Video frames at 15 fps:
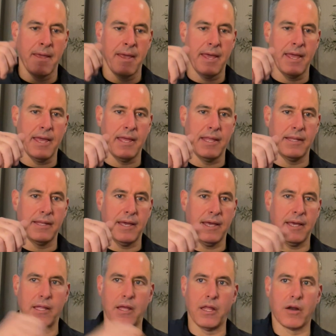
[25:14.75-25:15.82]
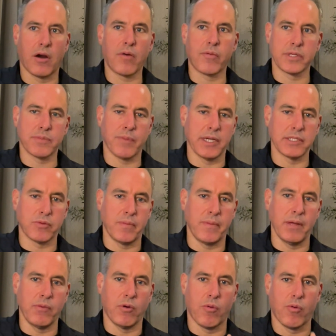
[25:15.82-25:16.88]
And our response would
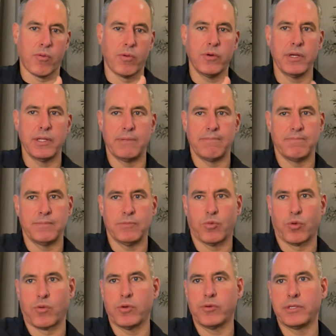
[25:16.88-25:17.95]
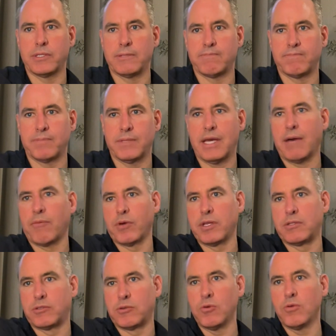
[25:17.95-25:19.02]
be, well, we're really, yeah,
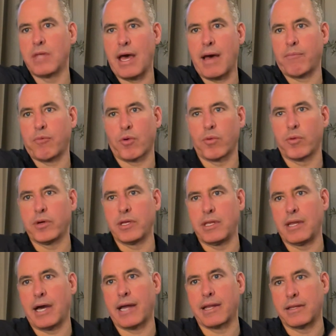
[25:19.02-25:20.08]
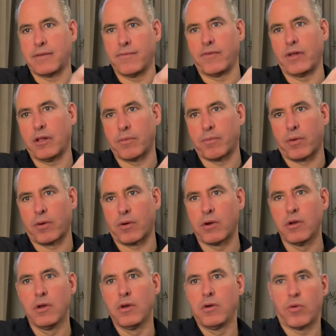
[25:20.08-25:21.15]
we do that. We're really not a developer
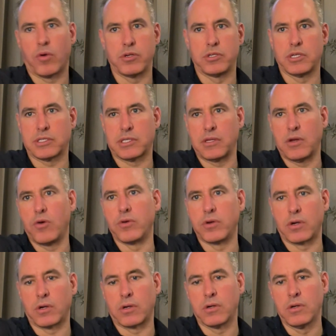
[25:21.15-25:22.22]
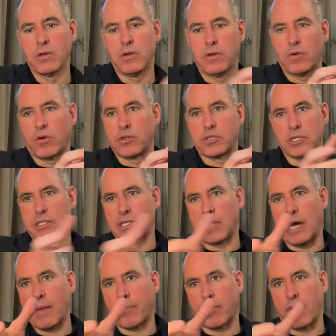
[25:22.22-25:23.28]
or just an owner or just an
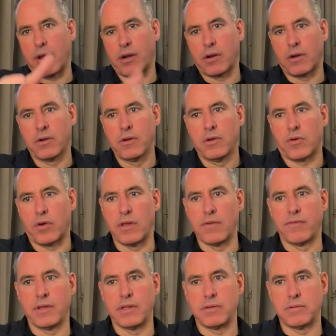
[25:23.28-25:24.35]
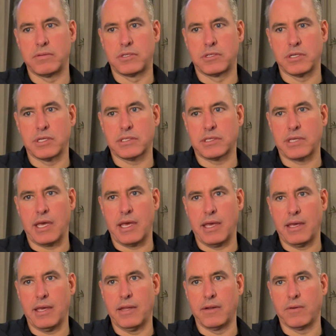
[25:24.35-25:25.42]
operator or even just a,